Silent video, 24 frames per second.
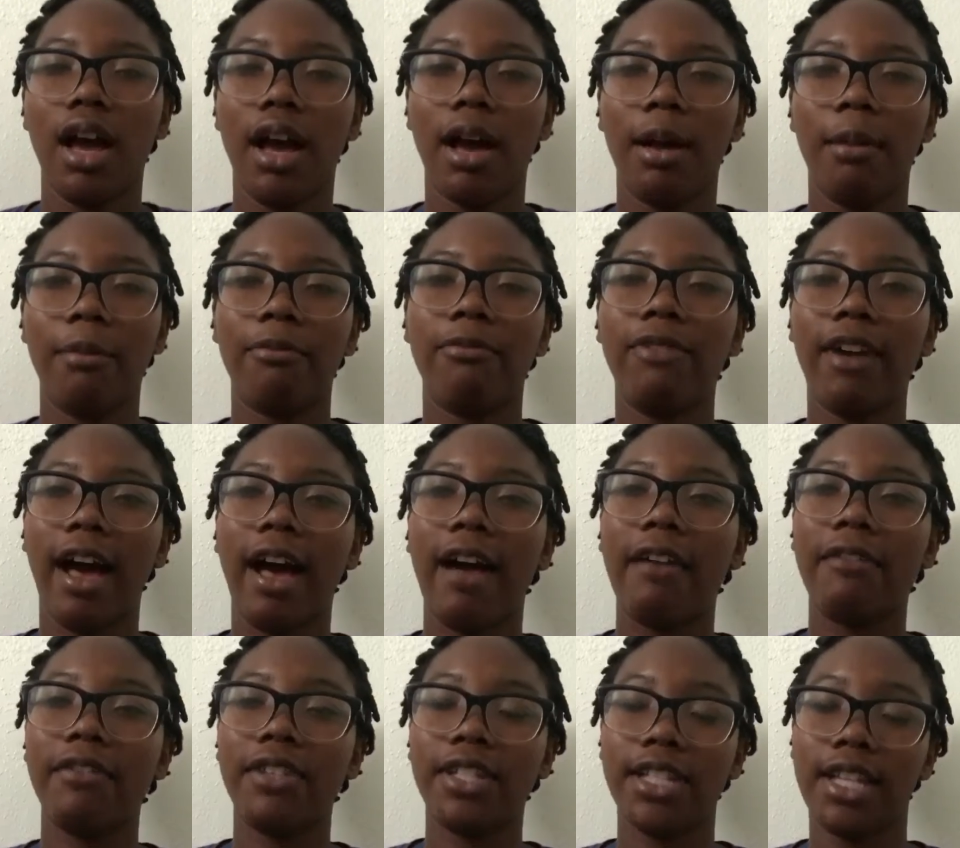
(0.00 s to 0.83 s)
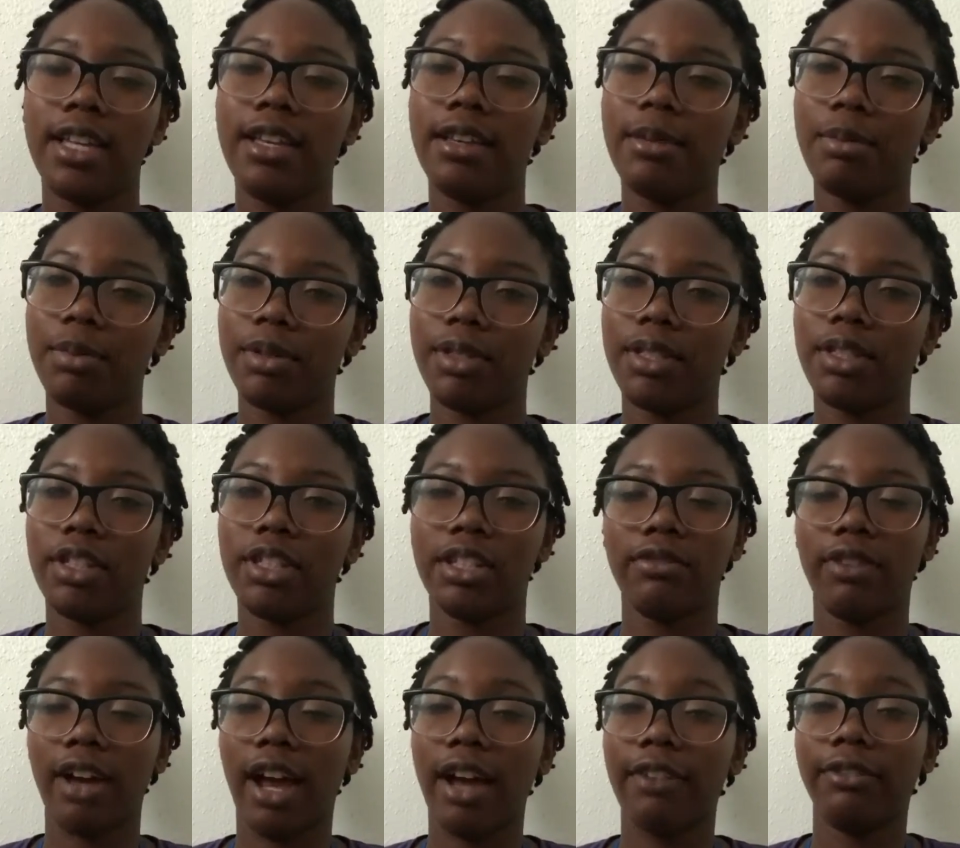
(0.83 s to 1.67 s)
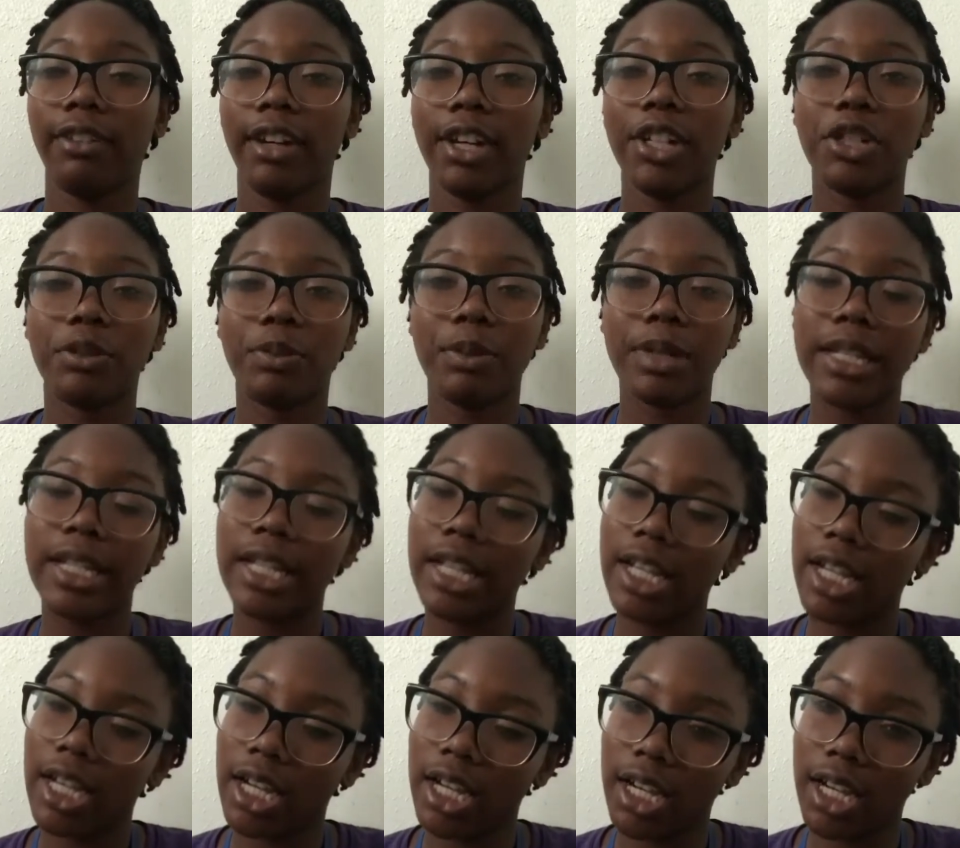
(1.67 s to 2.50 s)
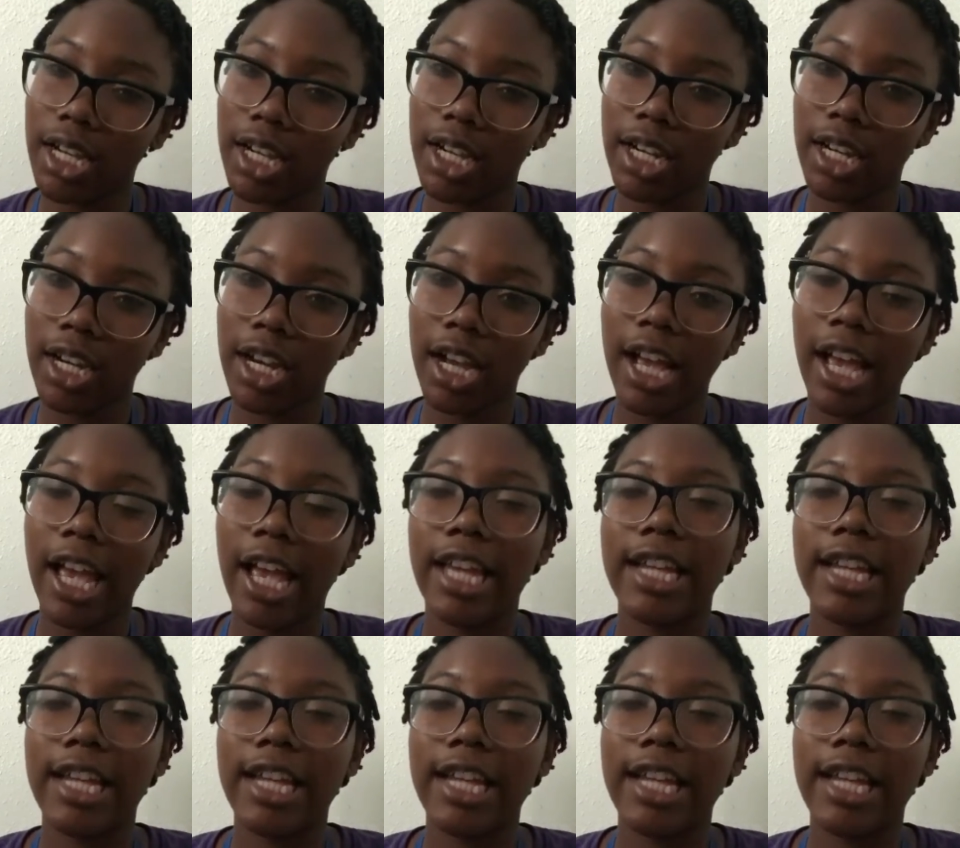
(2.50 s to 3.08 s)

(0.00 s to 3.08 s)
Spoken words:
5 tips to survive freshman year.